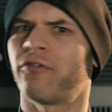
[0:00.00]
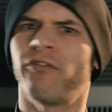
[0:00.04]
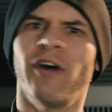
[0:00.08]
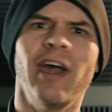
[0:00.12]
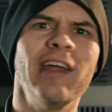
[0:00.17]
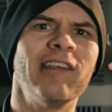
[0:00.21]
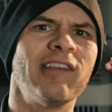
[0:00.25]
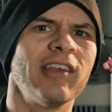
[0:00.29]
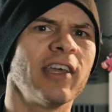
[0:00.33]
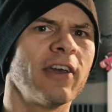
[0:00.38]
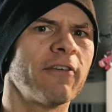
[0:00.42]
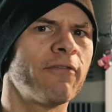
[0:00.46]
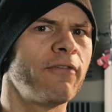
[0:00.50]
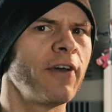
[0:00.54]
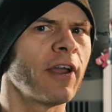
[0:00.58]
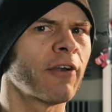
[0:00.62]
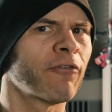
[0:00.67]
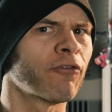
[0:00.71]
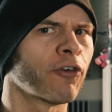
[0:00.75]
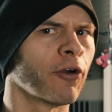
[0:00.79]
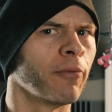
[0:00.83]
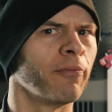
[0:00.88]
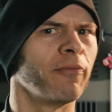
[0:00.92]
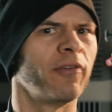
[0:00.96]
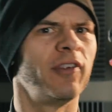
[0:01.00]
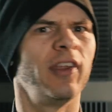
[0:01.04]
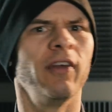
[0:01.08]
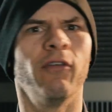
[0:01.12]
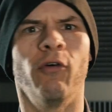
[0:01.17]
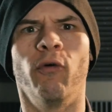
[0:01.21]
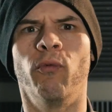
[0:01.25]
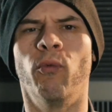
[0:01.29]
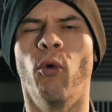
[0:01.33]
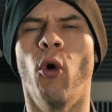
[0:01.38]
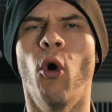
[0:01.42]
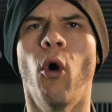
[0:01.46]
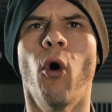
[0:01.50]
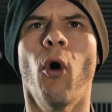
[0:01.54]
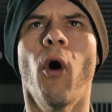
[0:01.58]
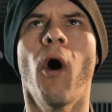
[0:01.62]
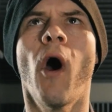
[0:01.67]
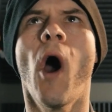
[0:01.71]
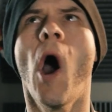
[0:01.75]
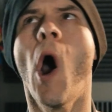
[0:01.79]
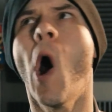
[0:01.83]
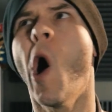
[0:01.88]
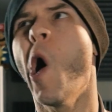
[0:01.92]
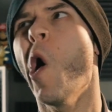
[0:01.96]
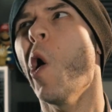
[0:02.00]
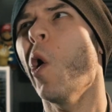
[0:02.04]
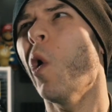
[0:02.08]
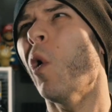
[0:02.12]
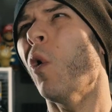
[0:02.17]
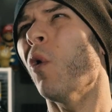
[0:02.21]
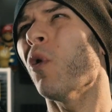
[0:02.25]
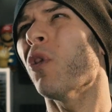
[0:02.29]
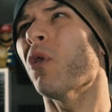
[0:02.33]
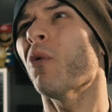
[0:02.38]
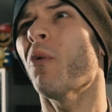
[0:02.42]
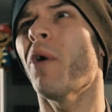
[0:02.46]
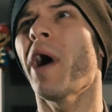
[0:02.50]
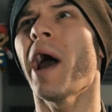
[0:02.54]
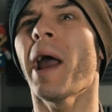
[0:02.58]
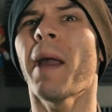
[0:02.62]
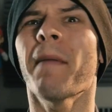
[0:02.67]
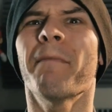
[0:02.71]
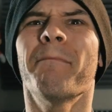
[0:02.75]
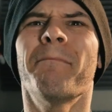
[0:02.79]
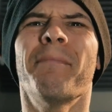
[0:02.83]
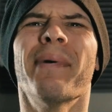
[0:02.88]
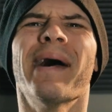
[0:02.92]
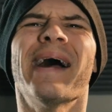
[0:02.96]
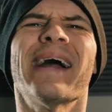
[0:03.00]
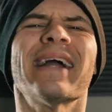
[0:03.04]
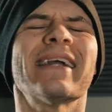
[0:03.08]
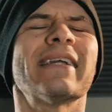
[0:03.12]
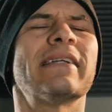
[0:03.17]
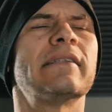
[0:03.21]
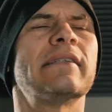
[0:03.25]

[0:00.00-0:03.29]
phasing effect from Civil War all the way back